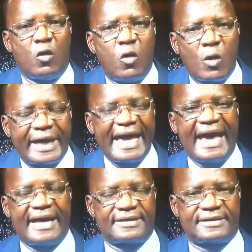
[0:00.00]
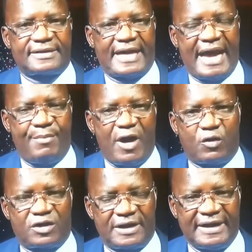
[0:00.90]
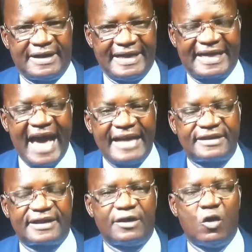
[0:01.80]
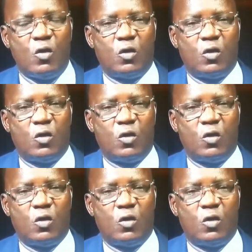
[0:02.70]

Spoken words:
who cares about the country